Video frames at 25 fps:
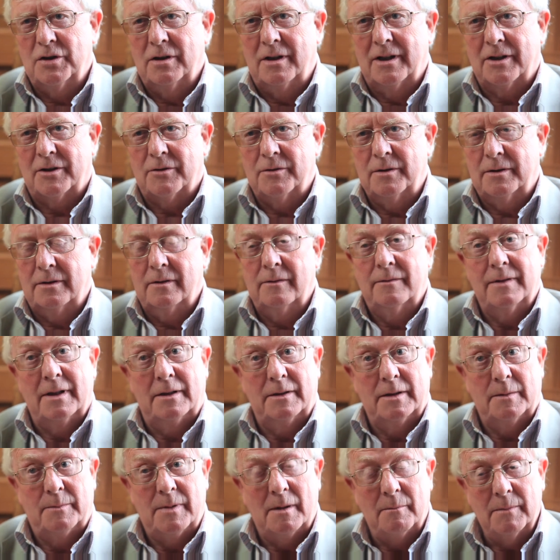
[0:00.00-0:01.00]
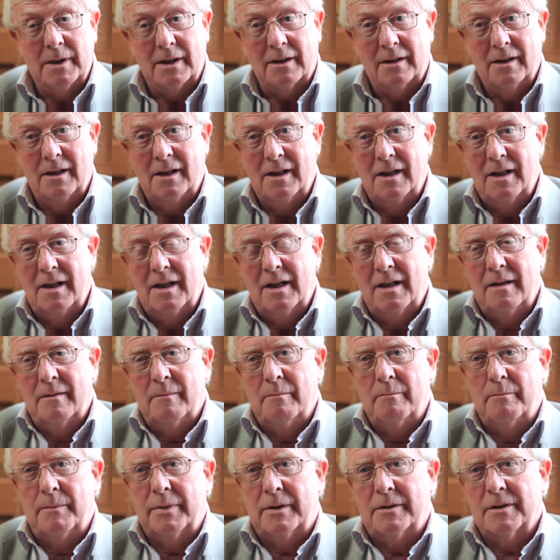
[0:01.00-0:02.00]
electorate, in fact the public,
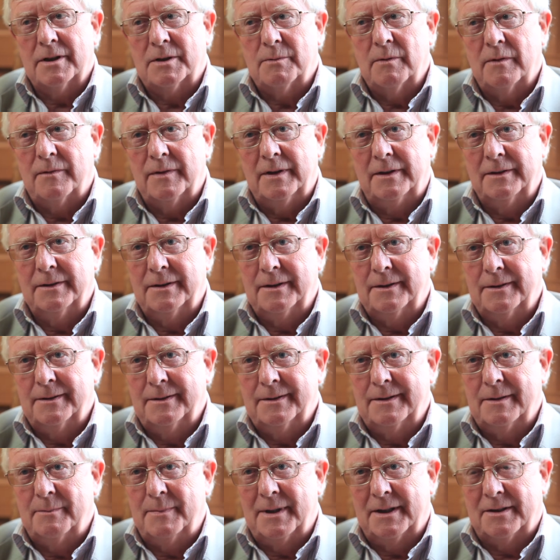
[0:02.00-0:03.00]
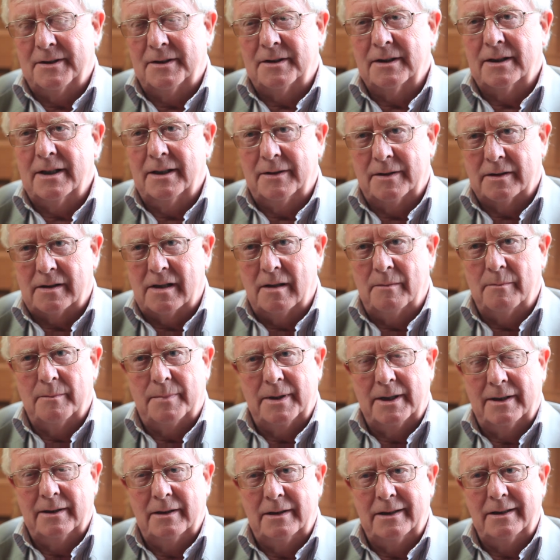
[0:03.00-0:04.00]
because we felt that the Better Together
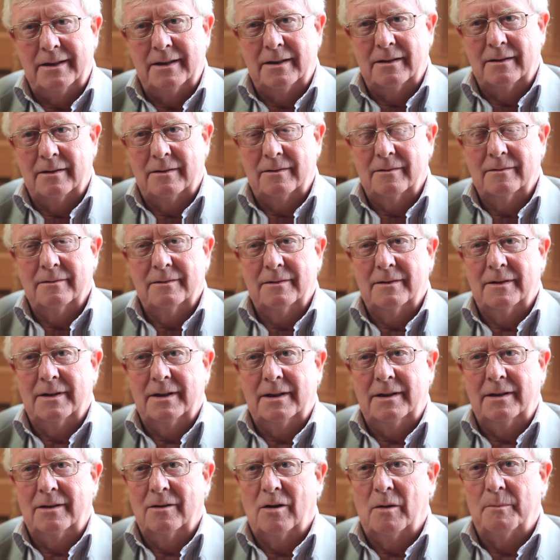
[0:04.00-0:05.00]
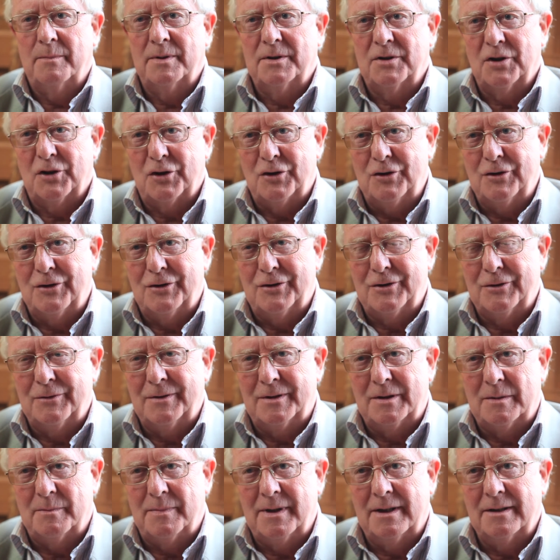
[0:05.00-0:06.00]
campaign, leading the opposition to
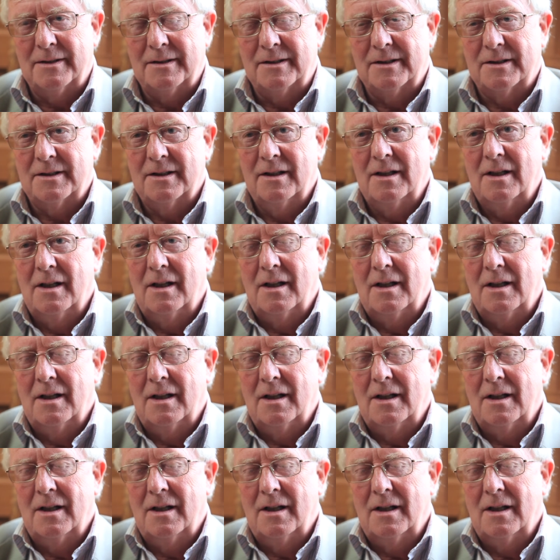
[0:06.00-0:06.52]
independence,